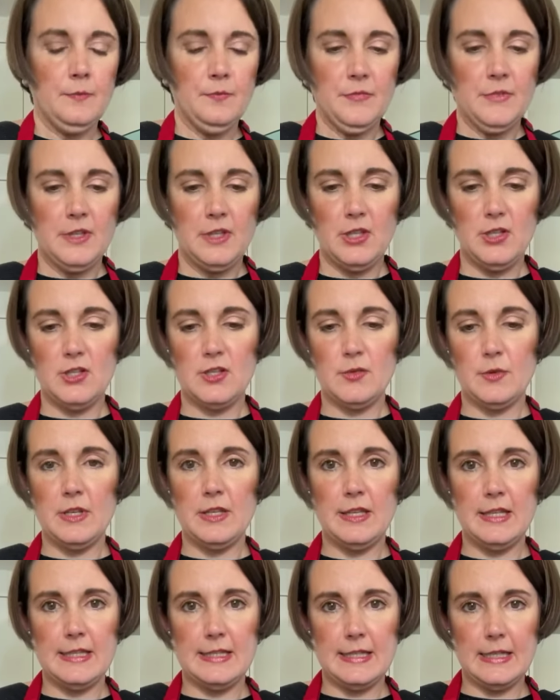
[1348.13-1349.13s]
Use one
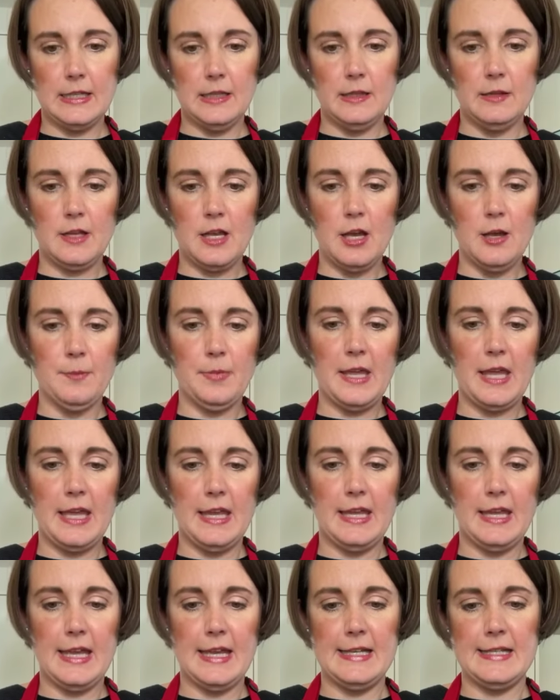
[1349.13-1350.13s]
of these little
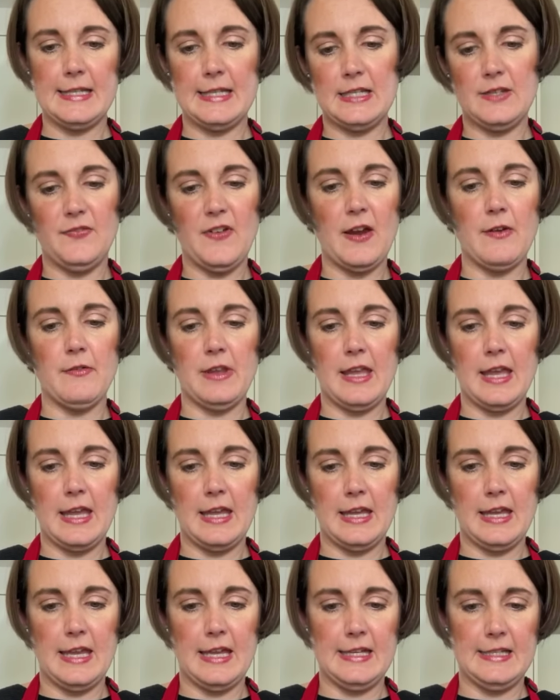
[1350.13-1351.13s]
cupcake cases, fairy
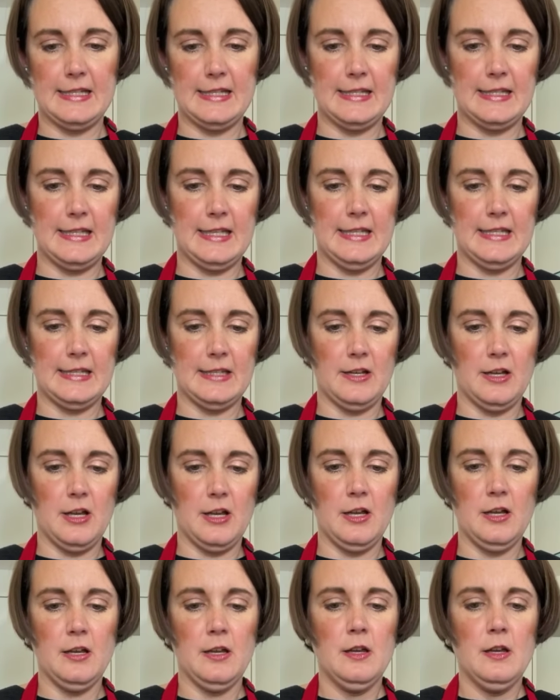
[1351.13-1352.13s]
cake cases. These
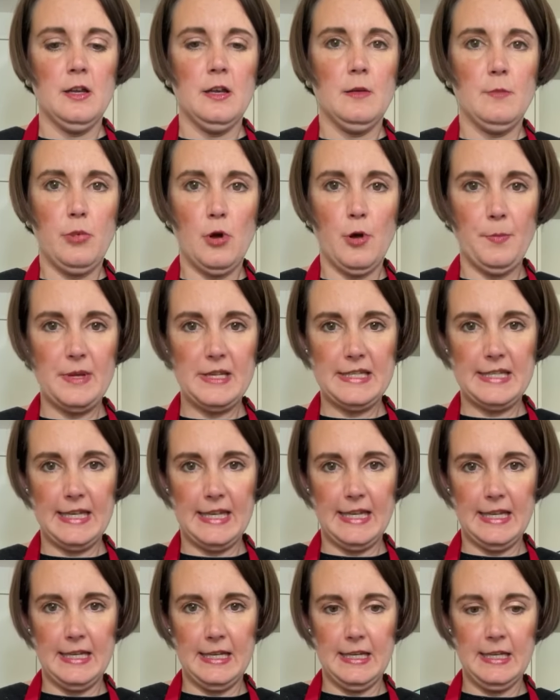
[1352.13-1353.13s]
are. Pop it
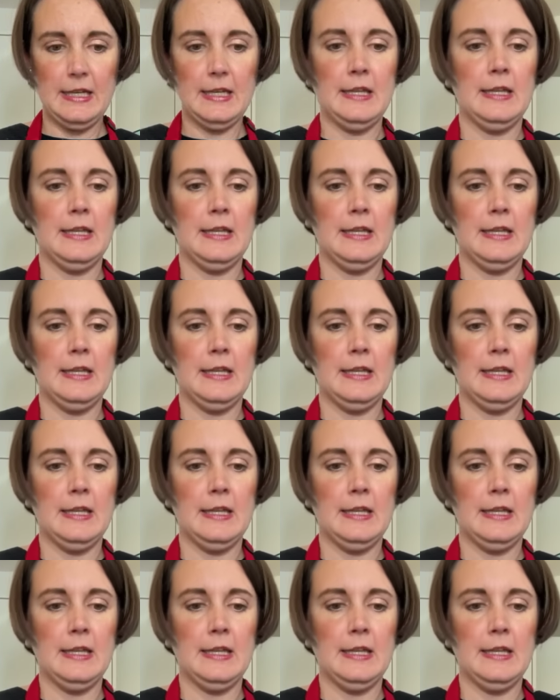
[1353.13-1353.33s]
in.